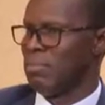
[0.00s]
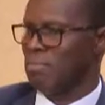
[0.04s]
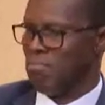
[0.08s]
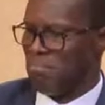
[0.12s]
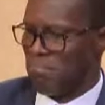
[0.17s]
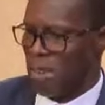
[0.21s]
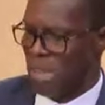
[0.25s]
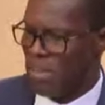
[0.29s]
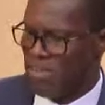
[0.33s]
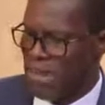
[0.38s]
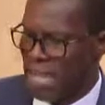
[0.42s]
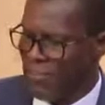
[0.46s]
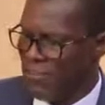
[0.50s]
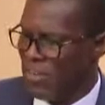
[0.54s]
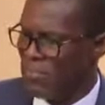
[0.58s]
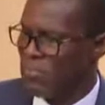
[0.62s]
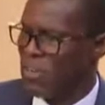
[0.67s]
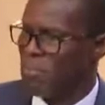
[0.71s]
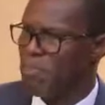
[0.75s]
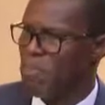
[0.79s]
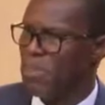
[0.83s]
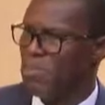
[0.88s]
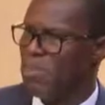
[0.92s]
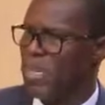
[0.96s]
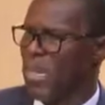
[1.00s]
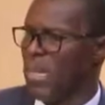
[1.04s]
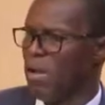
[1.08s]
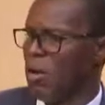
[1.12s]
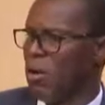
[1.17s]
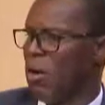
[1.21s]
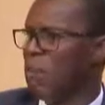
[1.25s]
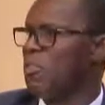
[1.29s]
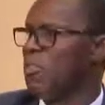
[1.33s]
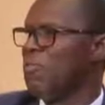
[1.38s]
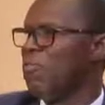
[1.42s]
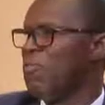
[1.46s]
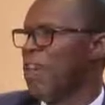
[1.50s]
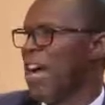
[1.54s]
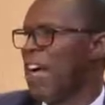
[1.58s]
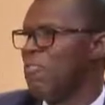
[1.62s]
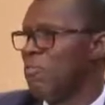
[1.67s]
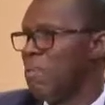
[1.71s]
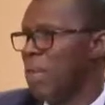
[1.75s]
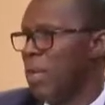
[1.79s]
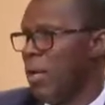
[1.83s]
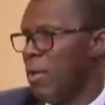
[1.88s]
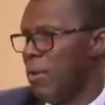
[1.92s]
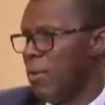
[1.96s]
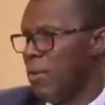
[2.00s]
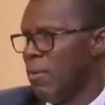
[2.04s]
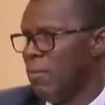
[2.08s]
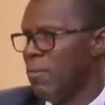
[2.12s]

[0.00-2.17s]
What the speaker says: maybe my 50% come to 5 million.